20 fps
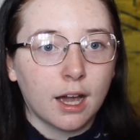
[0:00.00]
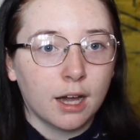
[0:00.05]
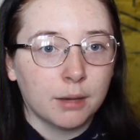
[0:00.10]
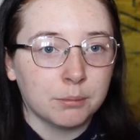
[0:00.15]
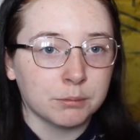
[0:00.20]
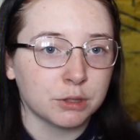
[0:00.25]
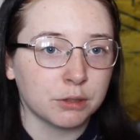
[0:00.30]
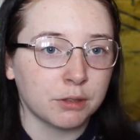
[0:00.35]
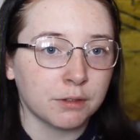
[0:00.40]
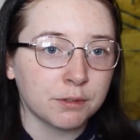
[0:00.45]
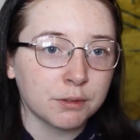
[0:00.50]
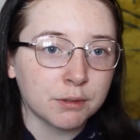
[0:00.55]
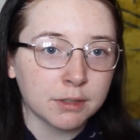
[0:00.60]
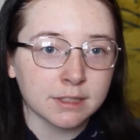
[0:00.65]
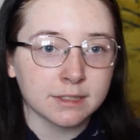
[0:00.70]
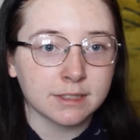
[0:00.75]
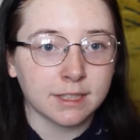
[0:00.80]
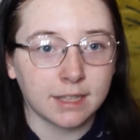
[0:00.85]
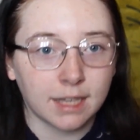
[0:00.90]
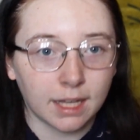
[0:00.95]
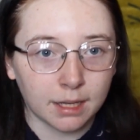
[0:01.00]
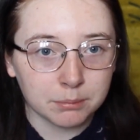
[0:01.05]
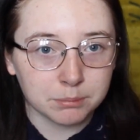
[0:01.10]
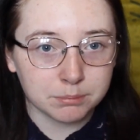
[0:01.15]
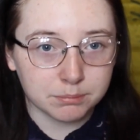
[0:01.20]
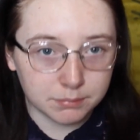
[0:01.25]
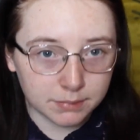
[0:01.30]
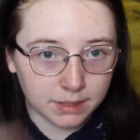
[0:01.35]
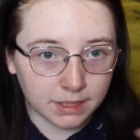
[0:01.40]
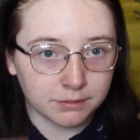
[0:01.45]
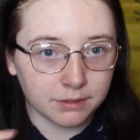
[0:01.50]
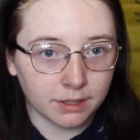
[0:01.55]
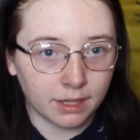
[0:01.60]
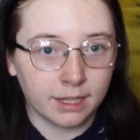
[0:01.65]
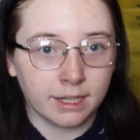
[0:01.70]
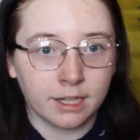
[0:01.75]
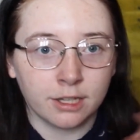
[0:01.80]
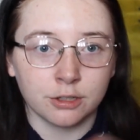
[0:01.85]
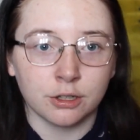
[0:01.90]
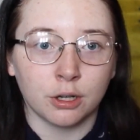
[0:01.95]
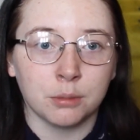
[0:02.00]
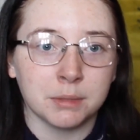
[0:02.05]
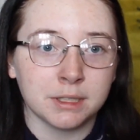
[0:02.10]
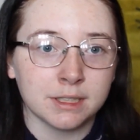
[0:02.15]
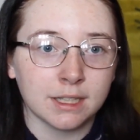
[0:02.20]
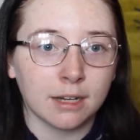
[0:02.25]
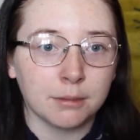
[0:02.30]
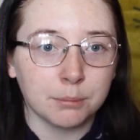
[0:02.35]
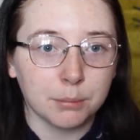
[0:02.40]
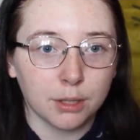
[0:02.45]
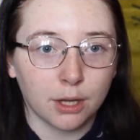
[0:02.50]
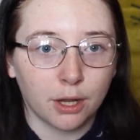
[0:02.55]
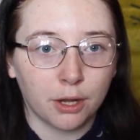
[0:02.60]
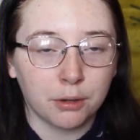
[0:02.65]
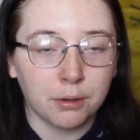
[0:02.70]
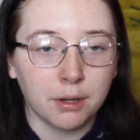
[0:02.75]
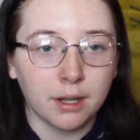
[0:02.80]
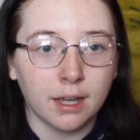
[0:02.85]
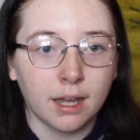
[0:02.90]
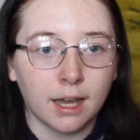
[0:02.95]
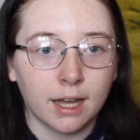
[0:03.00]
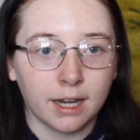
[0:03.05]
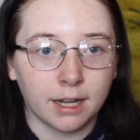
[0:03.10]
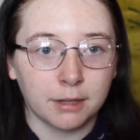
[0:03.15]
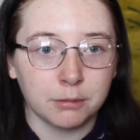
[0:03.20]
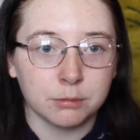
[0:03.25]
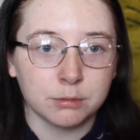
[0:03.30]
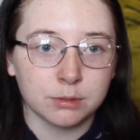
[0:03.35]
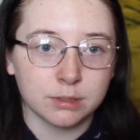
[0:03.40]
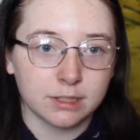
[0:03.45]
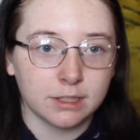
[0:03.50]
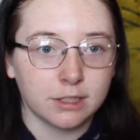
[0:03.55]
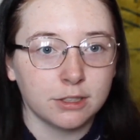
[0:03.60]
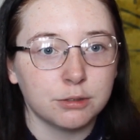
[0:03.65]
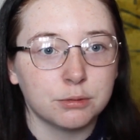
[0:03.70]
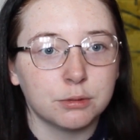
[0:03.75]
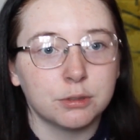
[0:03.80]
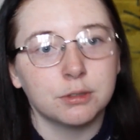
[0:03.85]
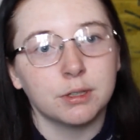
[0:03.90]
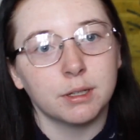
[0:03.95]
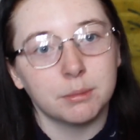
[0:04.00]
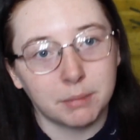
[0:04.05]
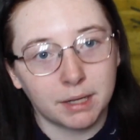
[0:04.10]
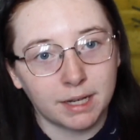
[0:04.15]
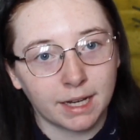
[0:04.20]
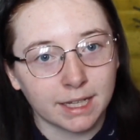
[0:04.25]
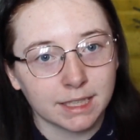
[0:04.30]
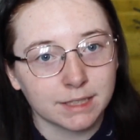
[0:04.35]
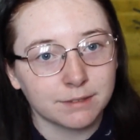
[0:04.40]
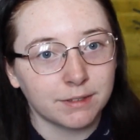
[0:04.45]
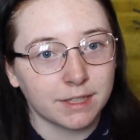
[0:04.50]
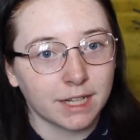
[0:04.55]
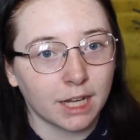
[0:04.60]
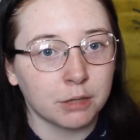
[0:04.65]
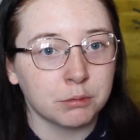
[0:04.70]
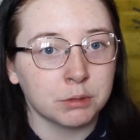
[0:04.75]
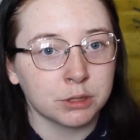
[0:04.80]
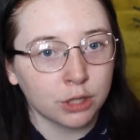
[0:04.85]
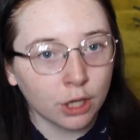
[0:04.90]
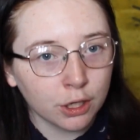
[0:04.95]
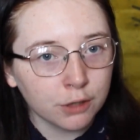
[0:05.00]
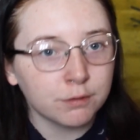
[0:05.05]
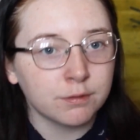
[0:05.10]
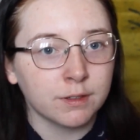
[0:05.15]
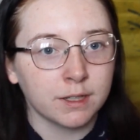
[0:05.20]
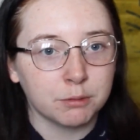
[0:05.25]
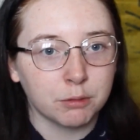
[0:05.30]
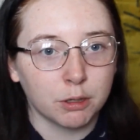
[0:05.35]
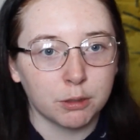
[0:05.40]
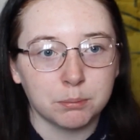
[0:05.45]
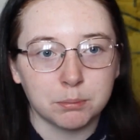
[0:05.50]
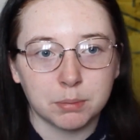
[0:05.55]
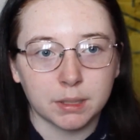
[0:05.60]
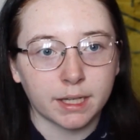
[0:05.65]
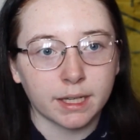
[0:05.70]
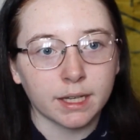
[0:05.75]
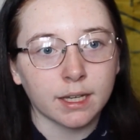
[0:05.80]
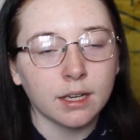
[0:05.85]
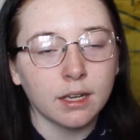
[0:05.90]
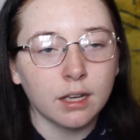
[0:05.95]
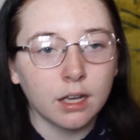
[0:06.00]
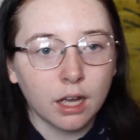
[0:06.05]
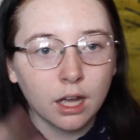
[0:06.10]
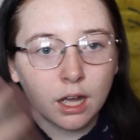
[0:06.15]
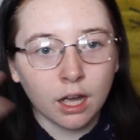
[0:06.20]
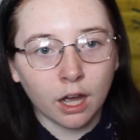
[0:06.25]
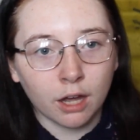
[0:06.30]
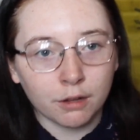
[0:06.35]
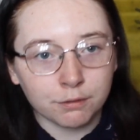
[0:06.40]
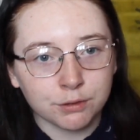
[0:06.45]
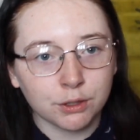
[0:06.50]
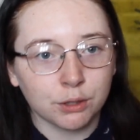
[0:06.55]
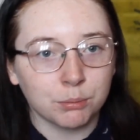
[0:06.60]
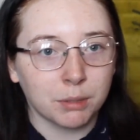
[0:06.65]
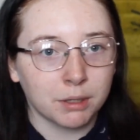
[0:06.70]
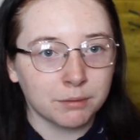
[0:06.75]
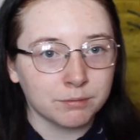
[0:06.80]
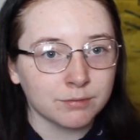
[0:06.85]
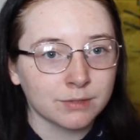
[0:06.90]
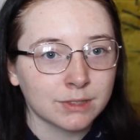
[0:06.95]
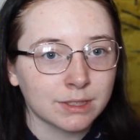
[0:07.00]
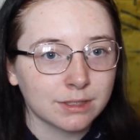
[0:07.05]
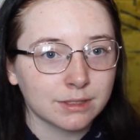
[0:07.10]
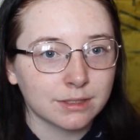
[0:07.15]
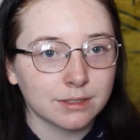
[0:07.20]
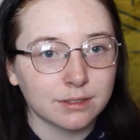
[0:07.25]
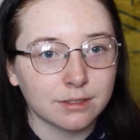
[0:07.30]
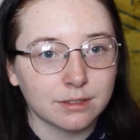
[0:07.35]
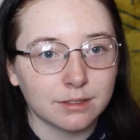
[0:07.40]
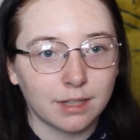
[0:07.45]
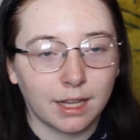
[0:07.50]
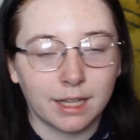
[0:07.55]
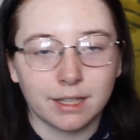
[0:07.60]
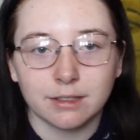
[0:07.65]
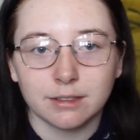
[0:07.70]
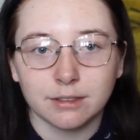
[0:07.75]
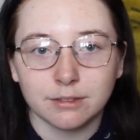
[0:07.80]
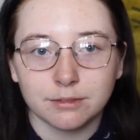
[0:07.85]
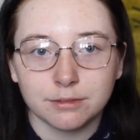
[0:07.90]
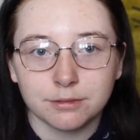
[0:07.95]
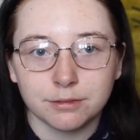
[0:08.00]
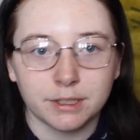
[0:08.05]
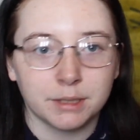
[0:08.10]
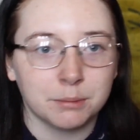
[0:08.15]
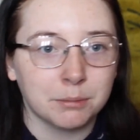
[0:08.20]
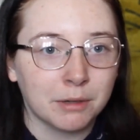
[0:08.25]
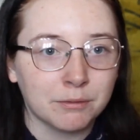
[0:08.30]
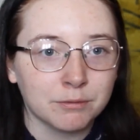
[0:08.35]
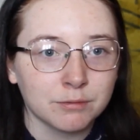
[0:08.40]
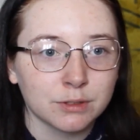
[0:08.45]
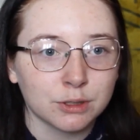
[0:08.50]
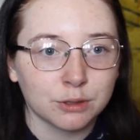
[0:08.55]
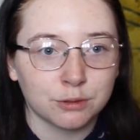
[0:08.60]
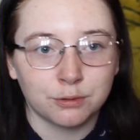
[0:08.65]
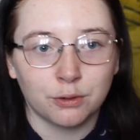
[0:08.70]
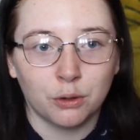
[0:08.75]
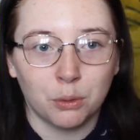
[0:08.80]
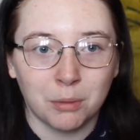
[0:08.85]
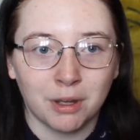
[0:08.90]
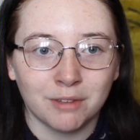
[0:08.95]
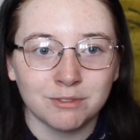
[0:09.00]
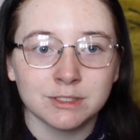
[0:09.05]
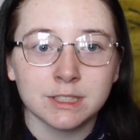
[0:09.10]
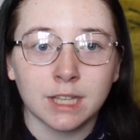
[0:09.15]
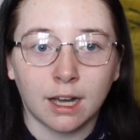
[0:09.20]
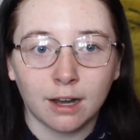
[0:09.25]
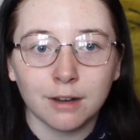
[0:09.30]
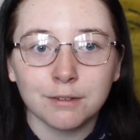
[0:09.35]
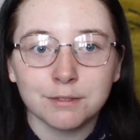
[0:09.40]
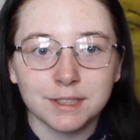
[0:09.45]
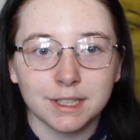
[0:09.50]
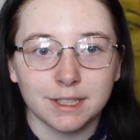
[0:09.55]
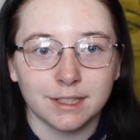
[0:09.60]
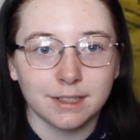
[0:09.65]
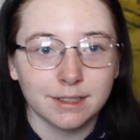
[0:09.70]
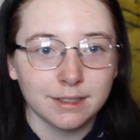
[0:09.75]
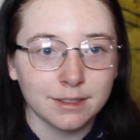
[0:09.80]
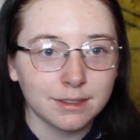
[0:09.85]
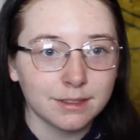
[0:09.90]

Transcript: So if you want to see that, leave a like and comment down below, and I will see you all in my next video, which hopefully won't be a few months, like 3 months or 4 months after